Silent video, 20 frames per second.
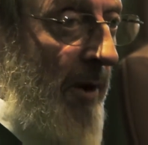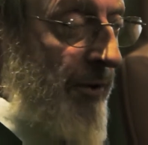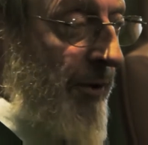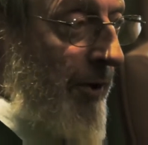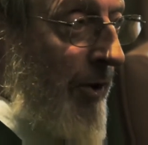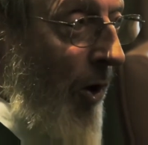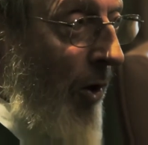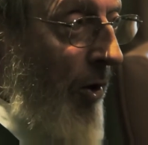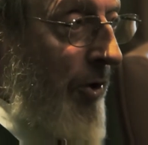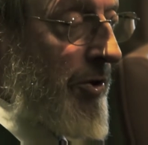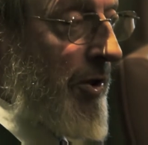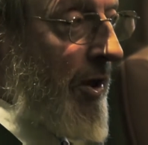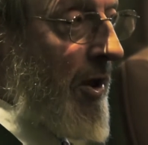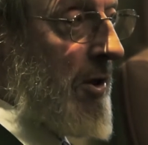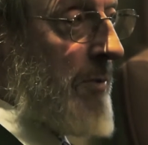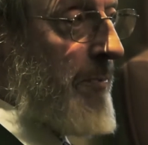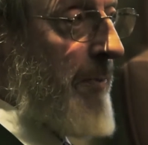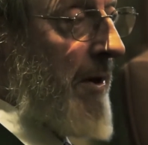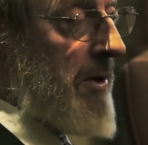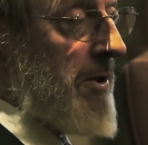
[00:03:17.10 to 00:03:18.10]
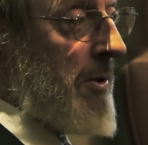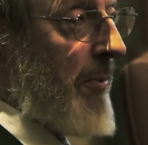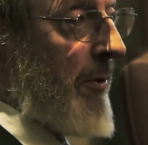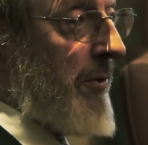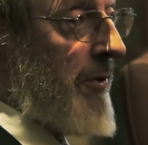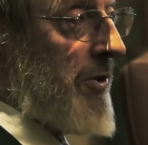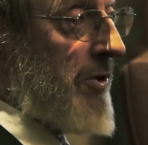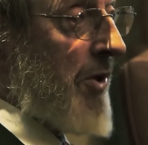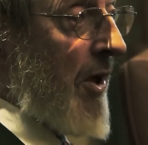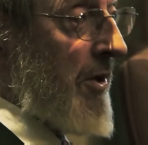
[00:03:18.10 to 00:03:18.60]
methodology is based
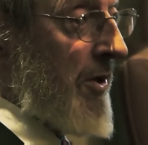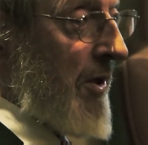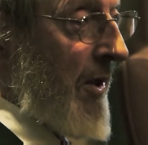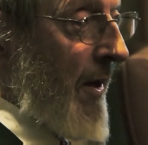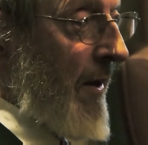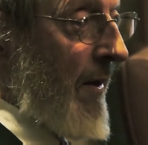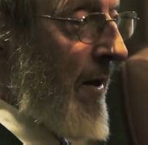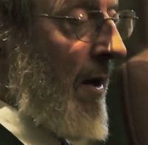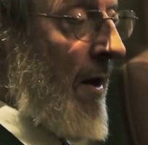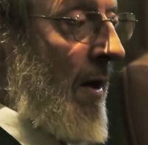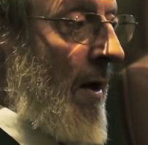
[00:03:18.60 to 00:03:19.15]
upon this idea.